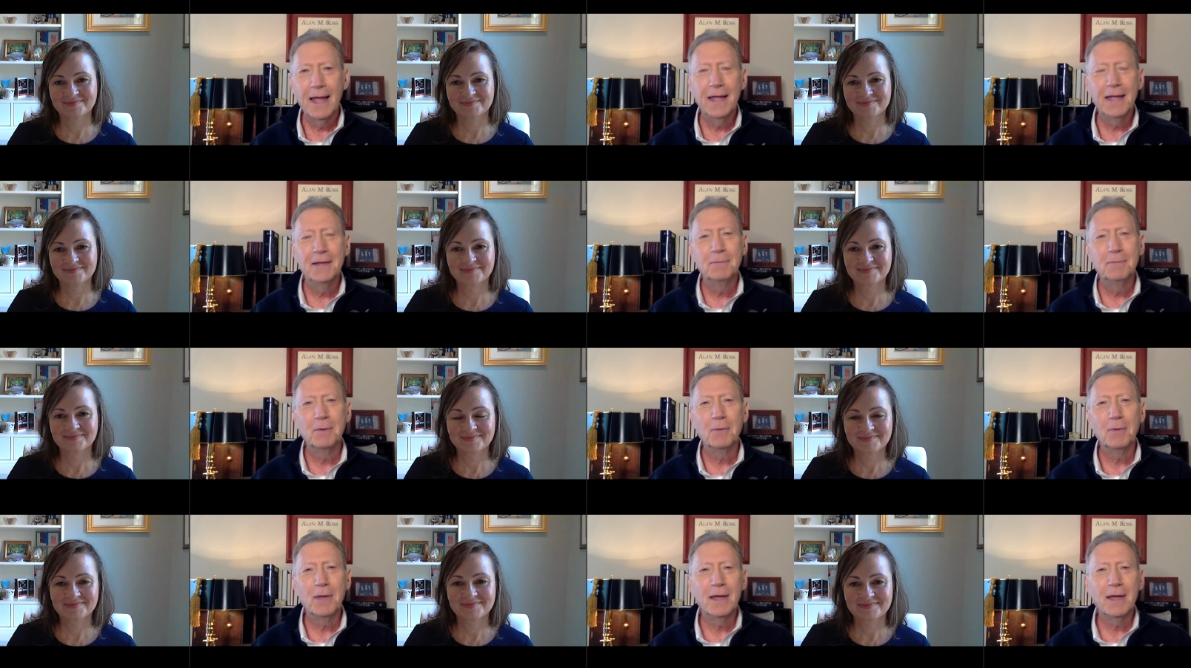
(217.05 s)

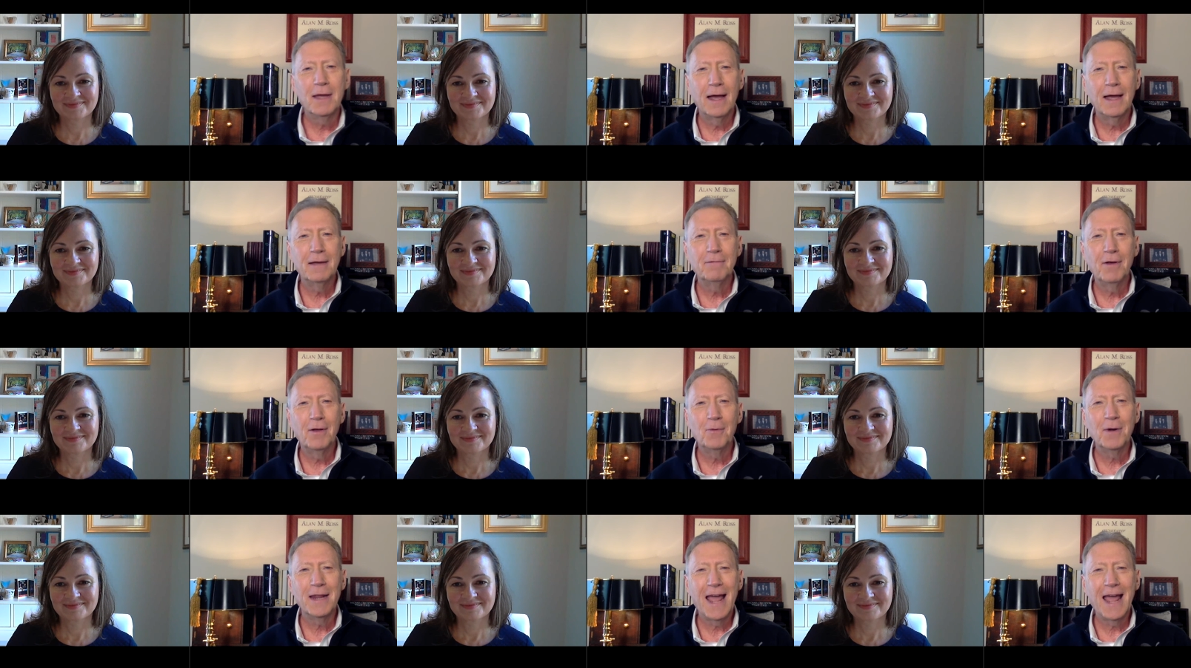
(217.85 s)
Speaker 1: And Maria, I have
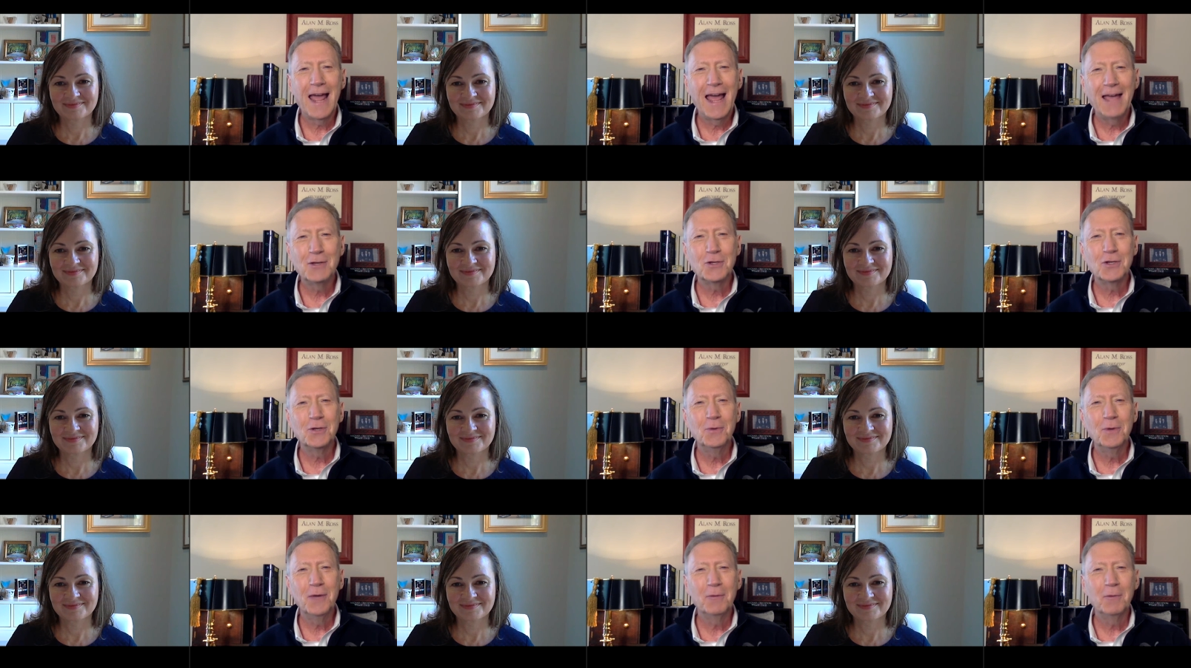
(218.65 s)
already
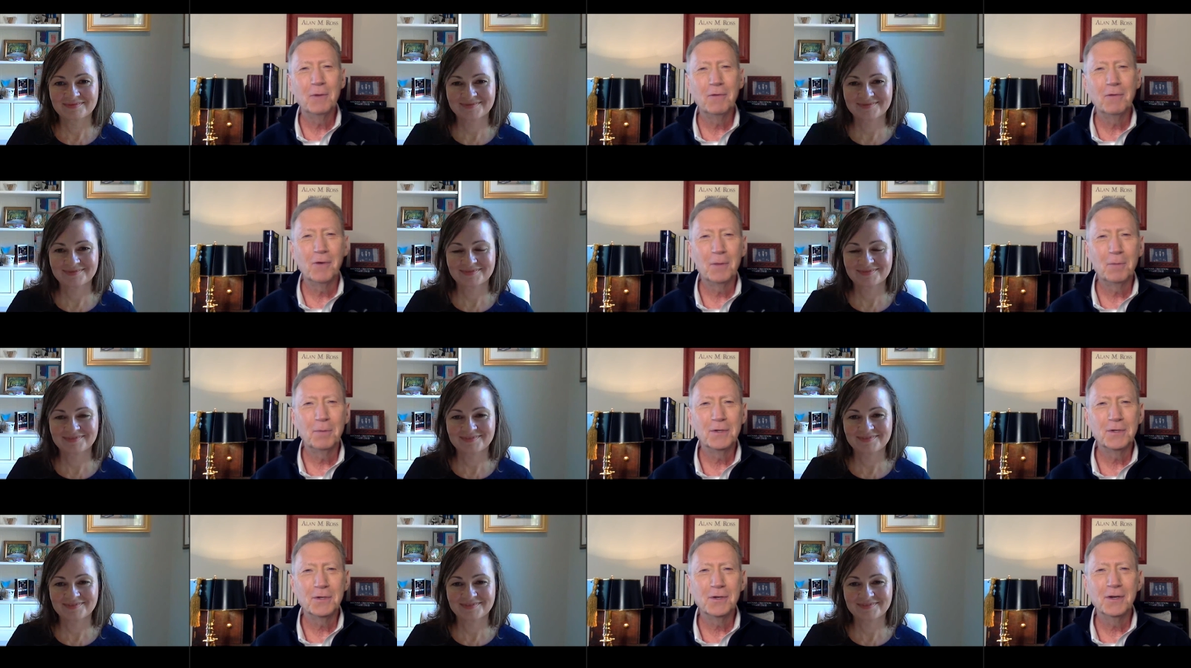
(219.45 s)
asked you, and we've
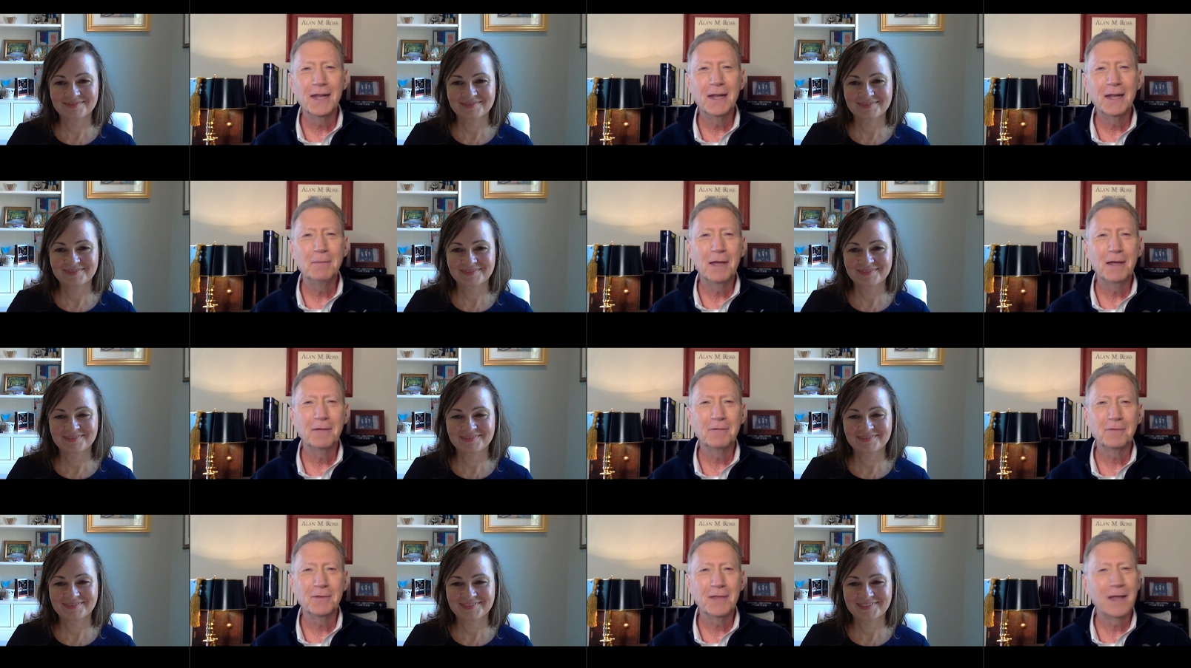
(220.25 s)
already put your name
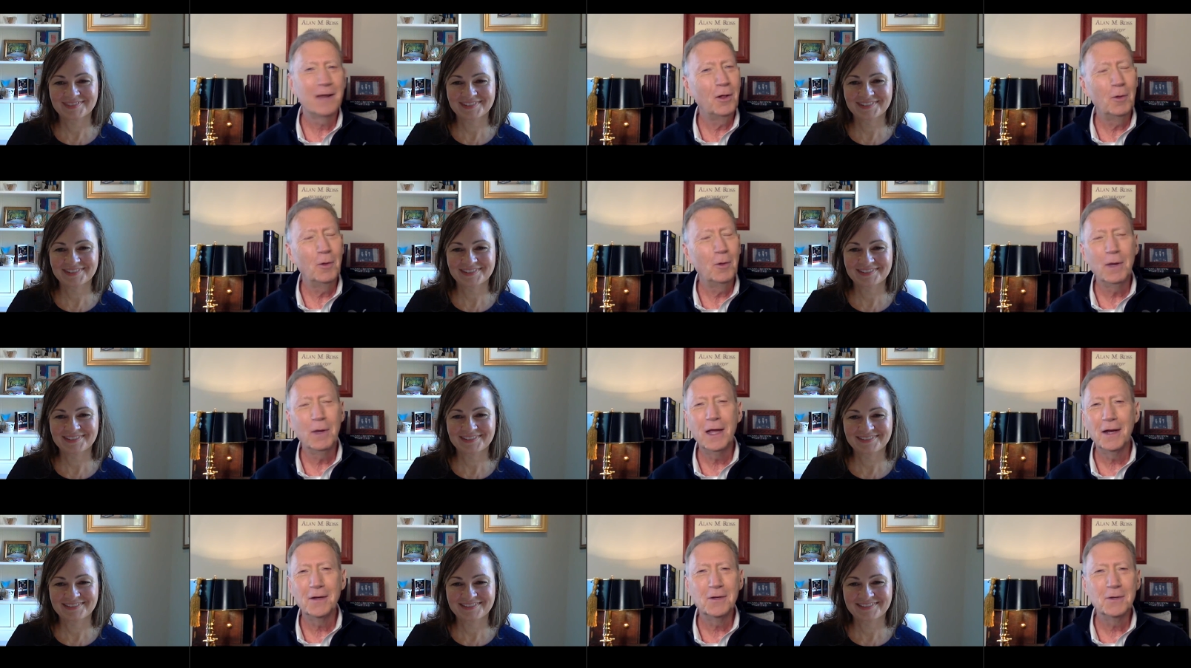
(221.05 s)
down for that. All we
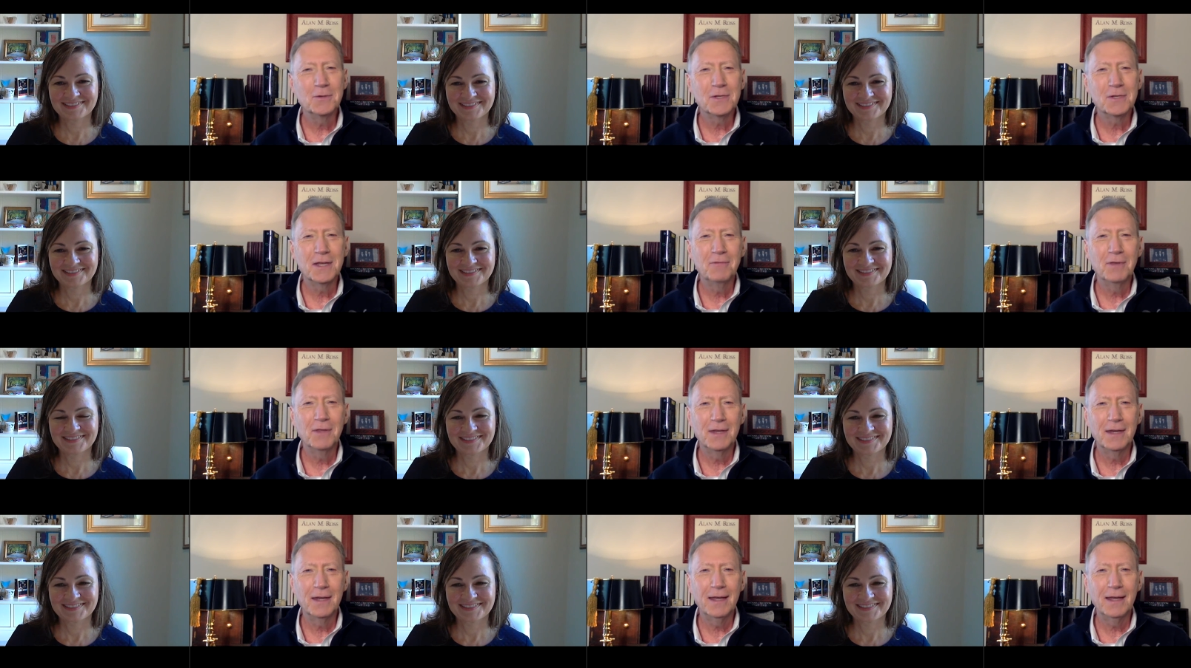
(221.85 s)
got to do is give you
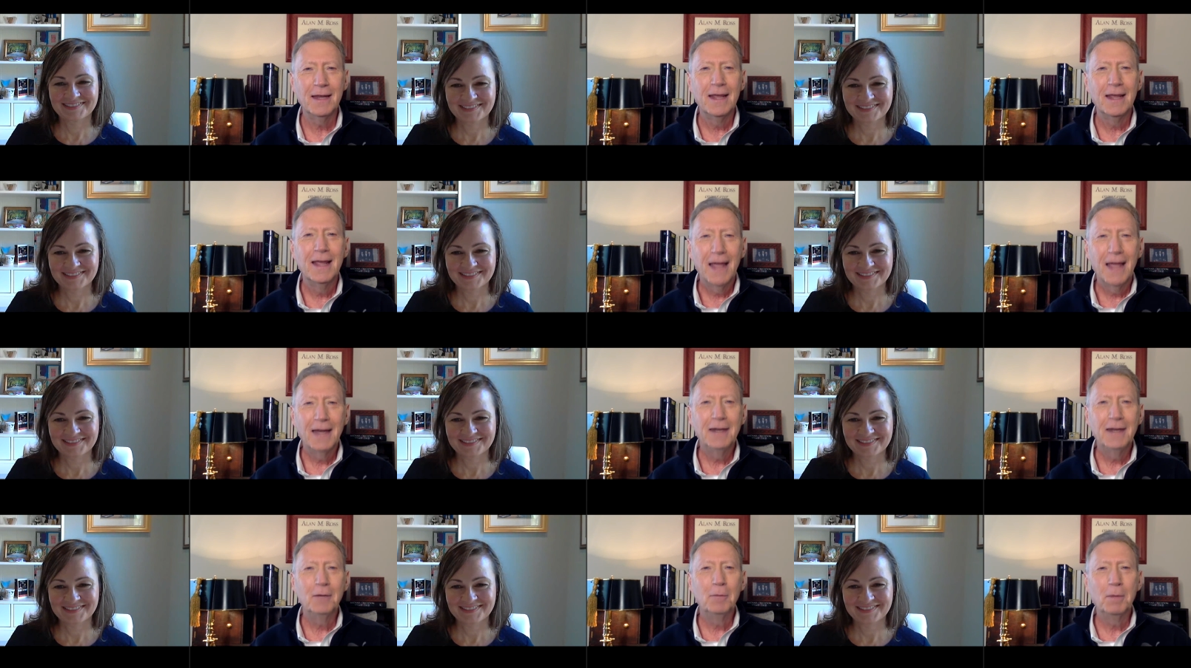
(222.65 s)
the date,
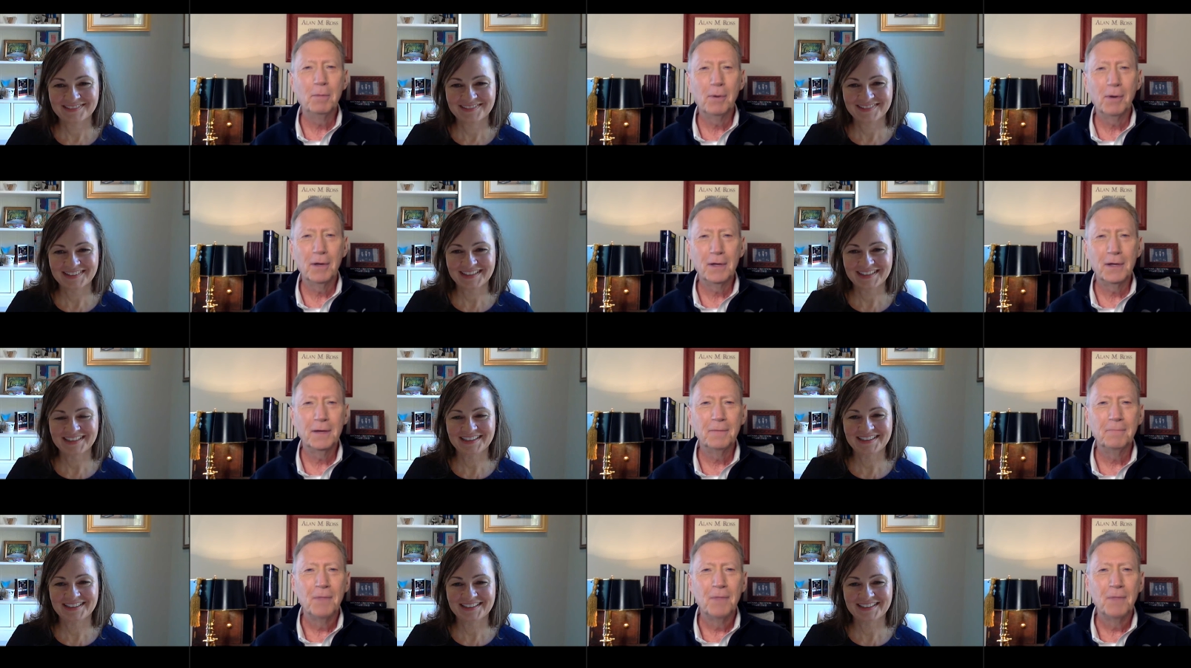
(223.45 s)
and it'll be brilliant.